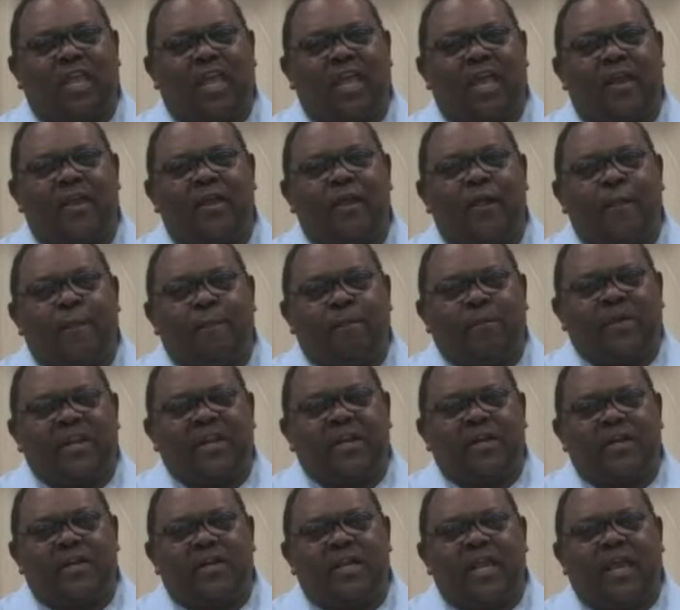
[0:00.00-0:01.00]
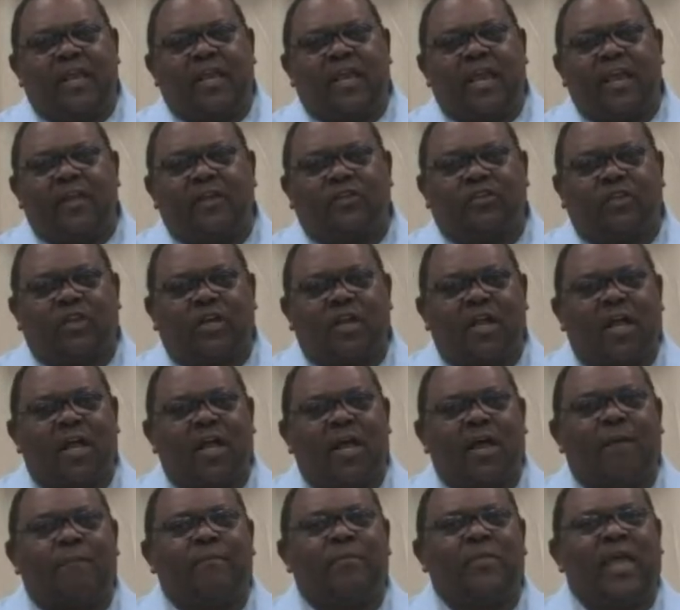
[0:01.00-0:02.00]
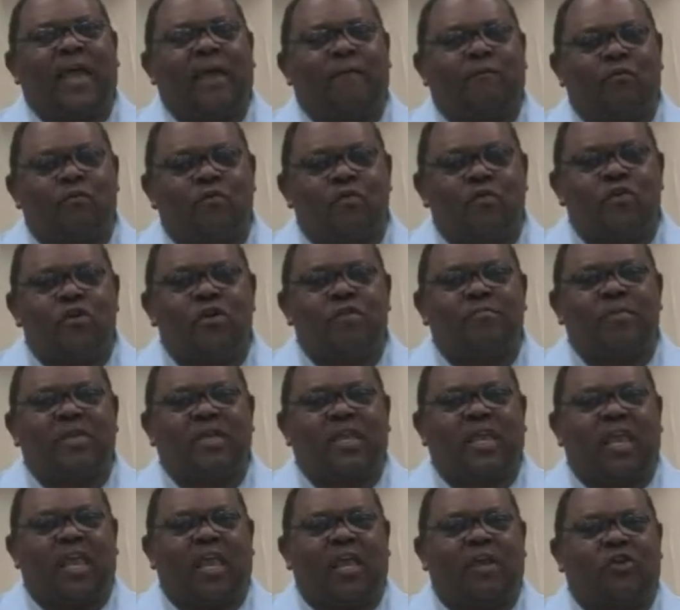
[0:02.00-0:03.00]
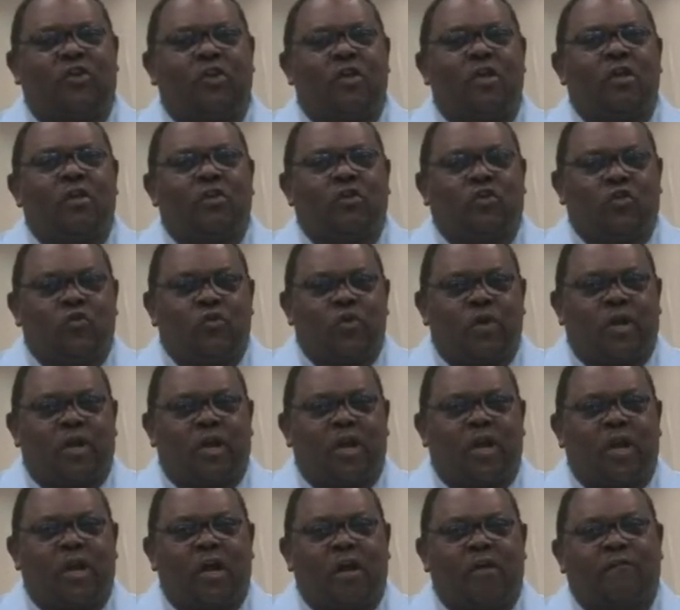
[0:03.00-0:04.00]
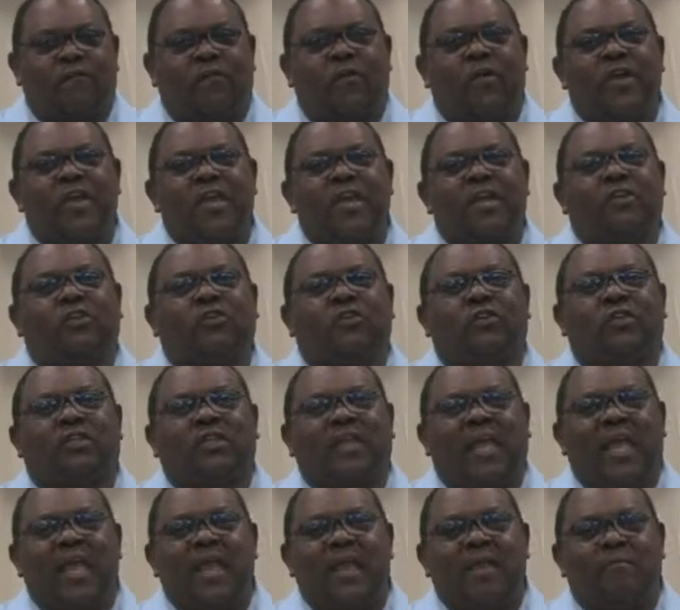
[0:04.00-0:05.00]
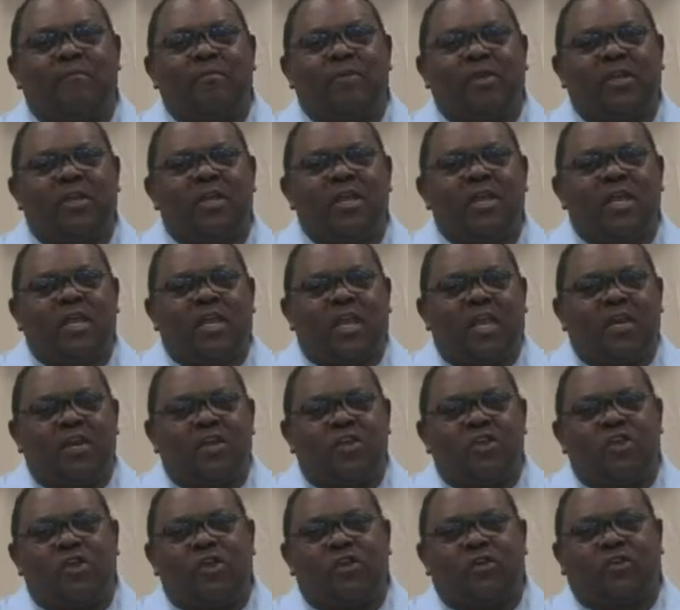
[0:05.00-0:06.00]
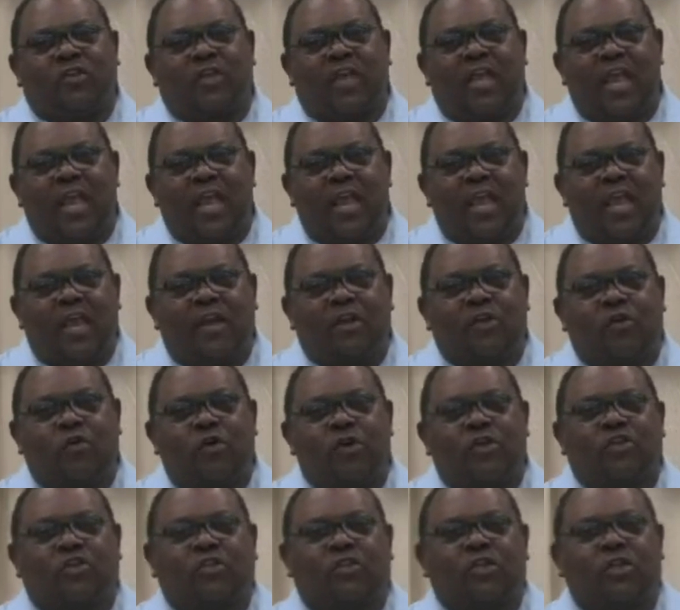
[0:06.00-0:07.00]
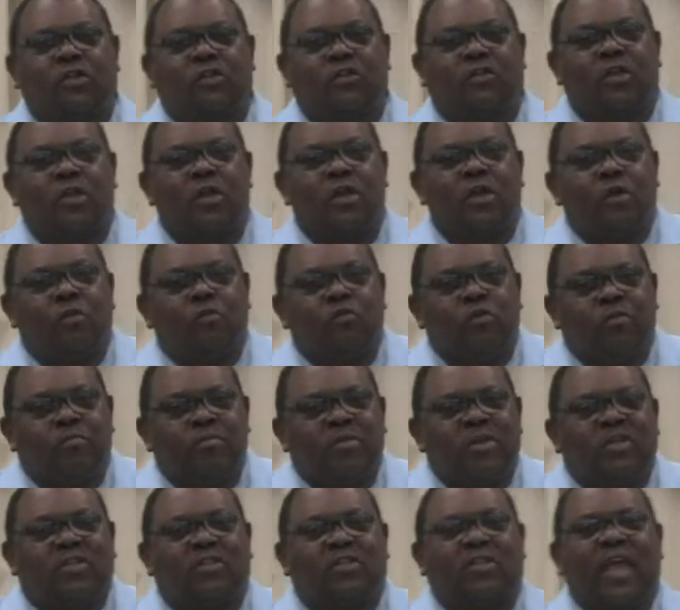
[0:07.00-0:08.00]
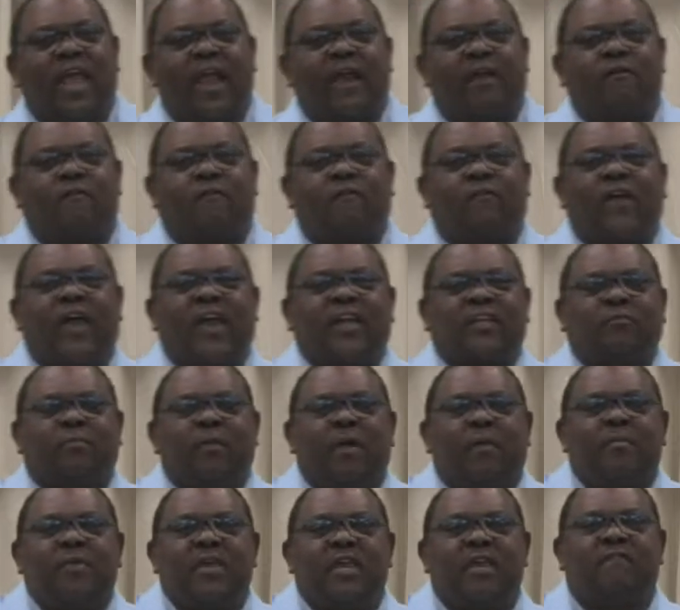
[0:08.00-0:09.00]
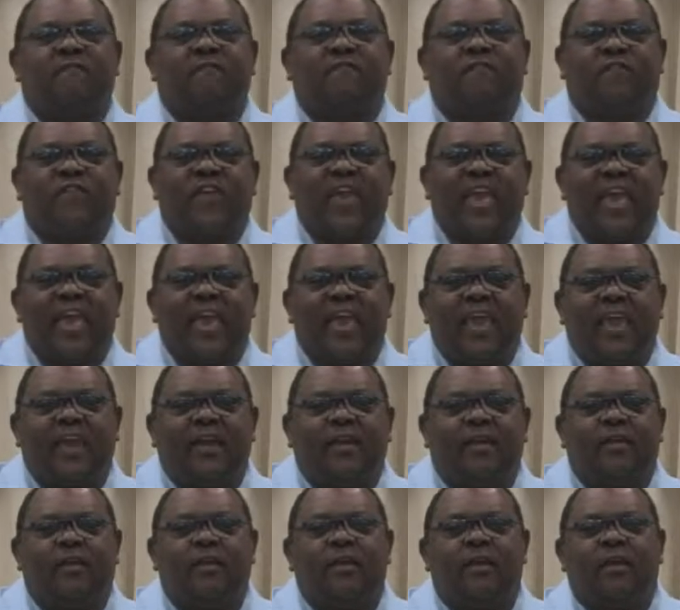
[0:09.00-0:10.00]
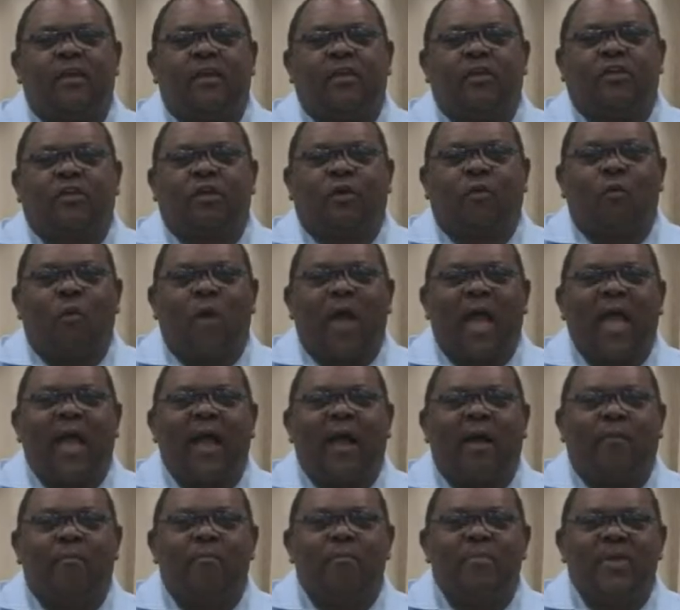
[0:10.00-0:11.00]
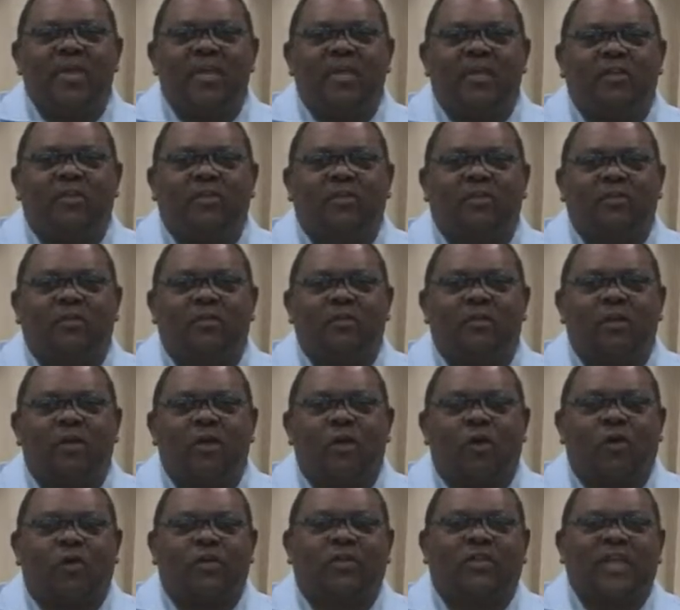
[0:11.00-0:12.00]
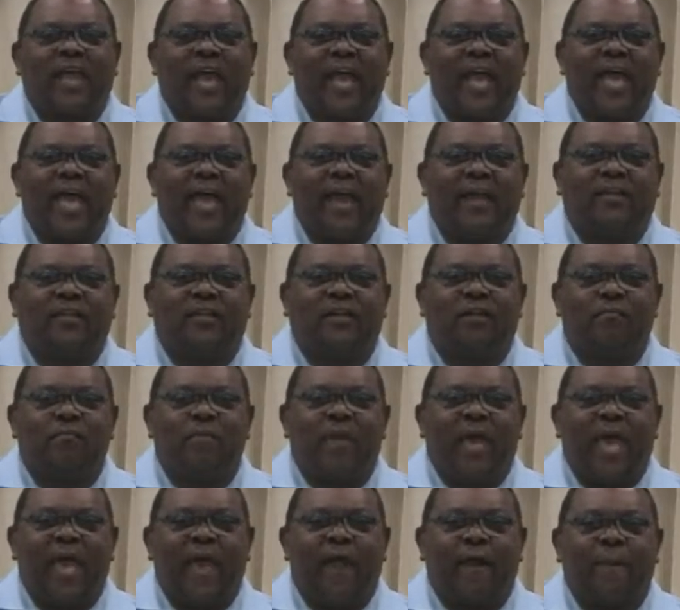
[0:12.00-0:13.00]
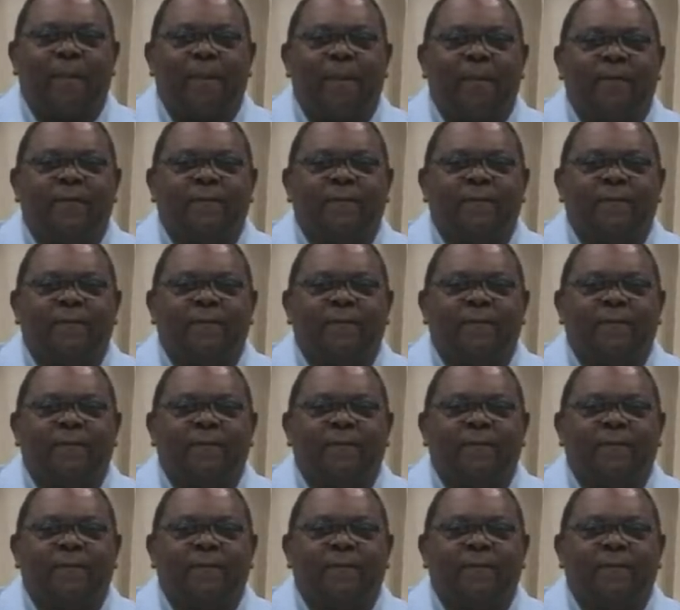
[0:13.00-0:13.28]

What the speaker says: yet, but in the decades to come, that would begin to occur. For entertainment in the years ahead, Christians would be sacrificed by being fed to wild beasts or tied to the back